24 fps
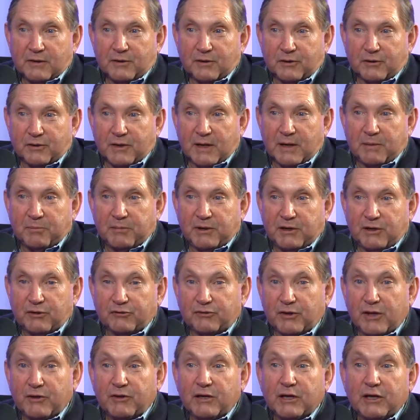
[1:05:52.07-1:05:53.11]
okay,
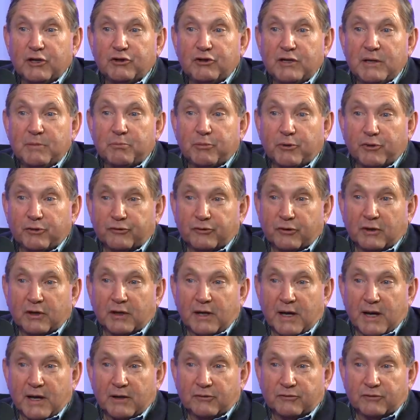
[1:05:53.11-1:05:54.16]
because I think it
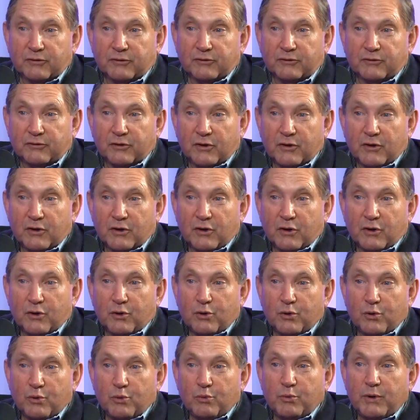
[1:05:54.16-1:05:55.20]
depersonalizes
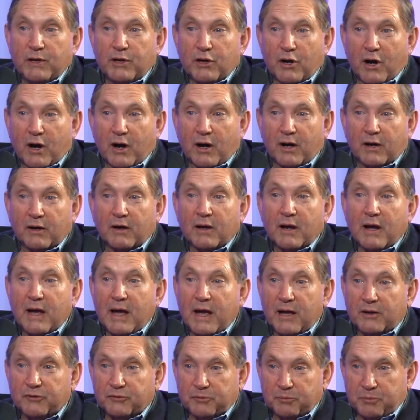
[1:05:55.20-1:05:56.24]
who we are
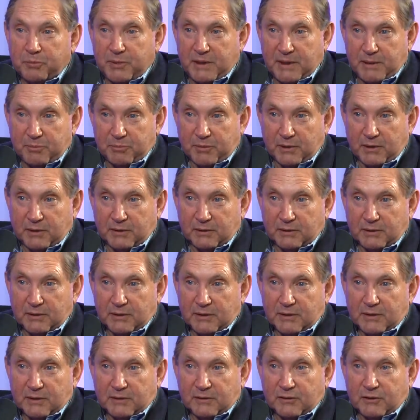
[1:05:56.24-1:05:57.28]
as people,
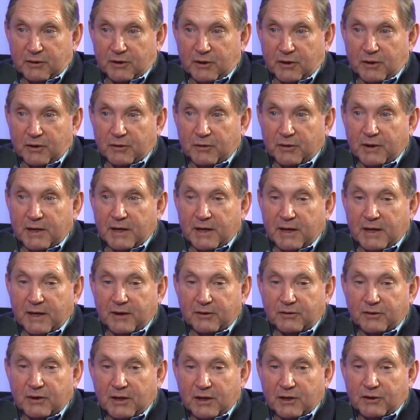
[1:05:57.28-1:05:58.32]
you know,
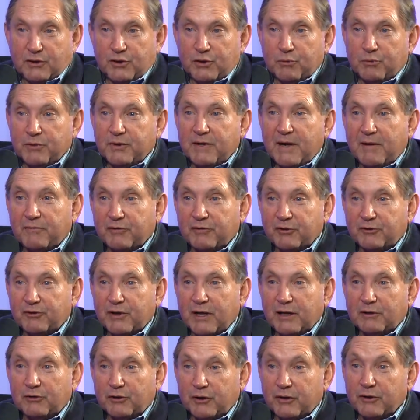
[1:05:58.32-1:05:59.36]
and you would never
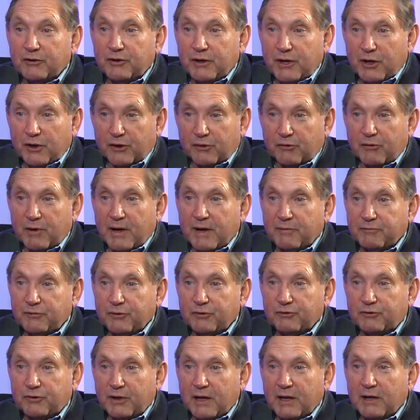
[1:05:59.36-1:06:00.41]
say, look at the aircraft,
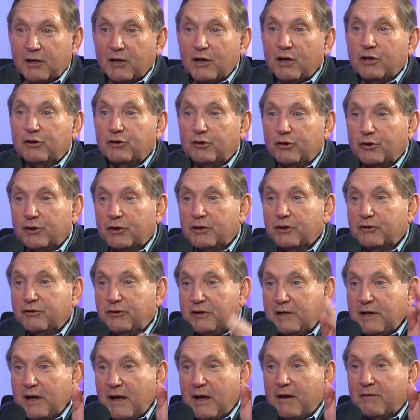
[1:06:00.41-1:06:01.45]
you'd say, look at
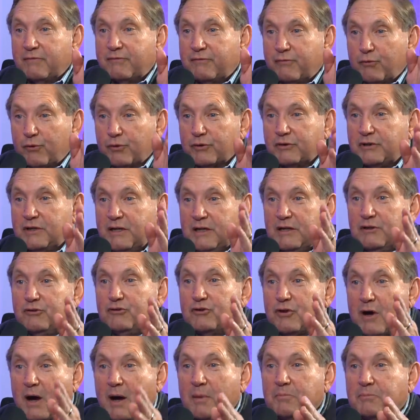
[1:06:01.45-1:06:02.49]
the F-14
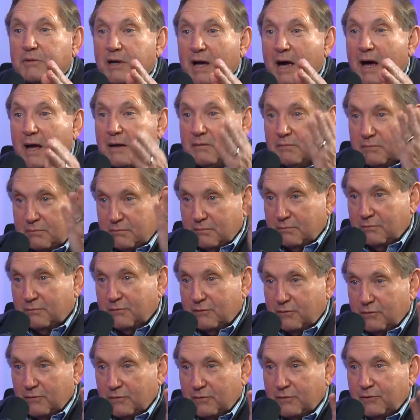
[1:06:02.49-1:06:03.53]
Tomcat,
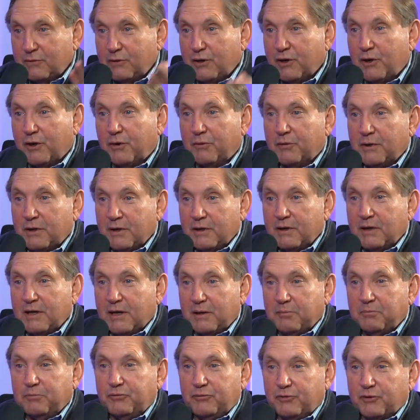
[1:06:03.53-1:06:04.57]
you know,
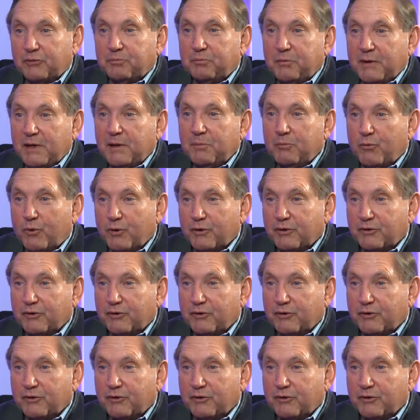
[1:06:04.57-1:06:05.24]
and just being more